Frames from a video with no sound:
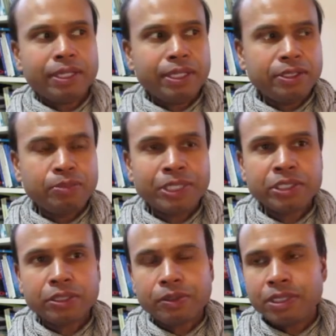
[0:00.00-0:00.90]
these are my
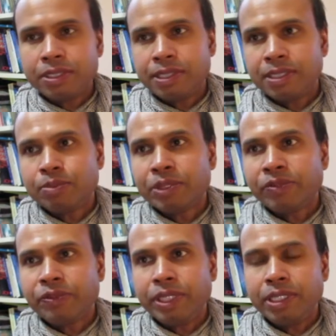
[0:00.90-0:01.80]
shoulders, these are my
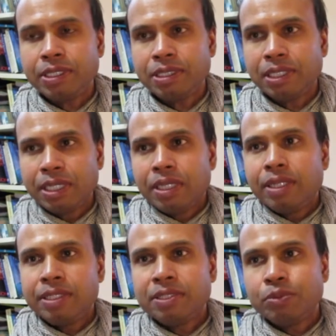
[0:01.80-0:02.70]
feet,
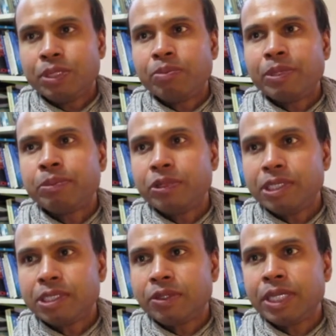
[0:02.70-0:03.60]
this is where my
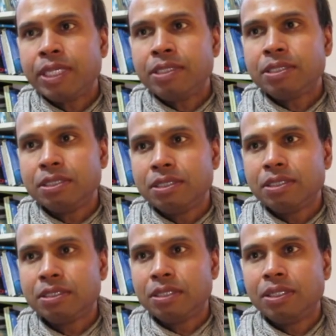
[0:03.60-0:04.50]
body's located.
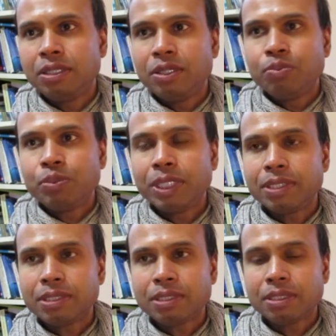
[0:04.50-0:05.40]

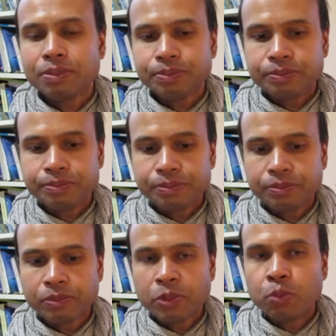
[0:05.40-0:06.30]
But
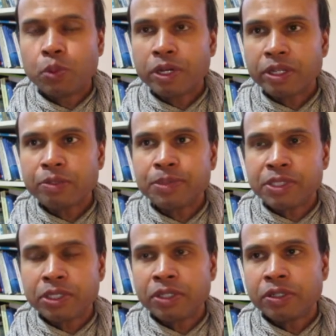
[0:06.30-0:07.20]
what
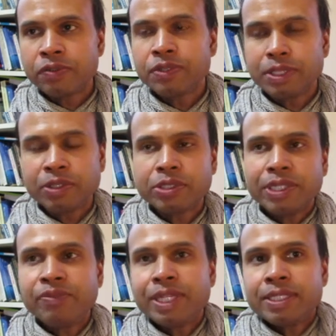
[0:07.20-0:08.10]
observes, because
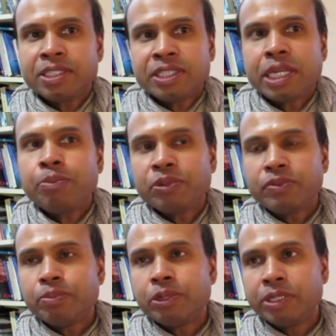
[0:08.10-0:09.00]
if there's a shape
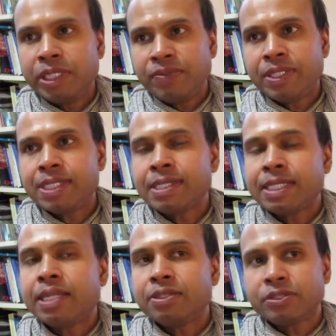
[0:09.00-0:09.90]
of the body, if there's a
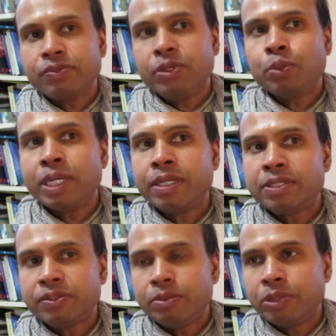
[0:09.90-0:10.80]
sense of the
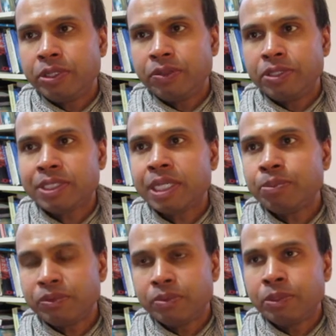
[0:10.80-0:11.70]
awareness of the body or the
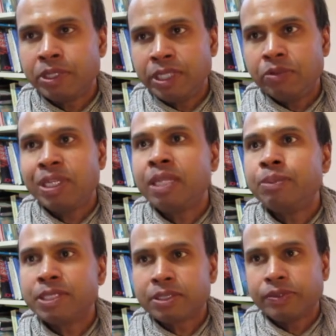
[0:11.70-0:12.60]
shape of the body or the
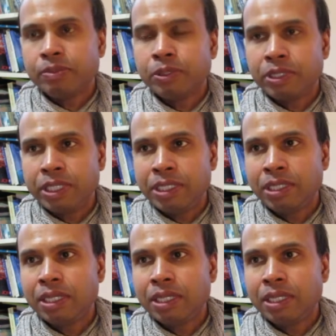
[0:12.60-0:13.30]
limits of the body,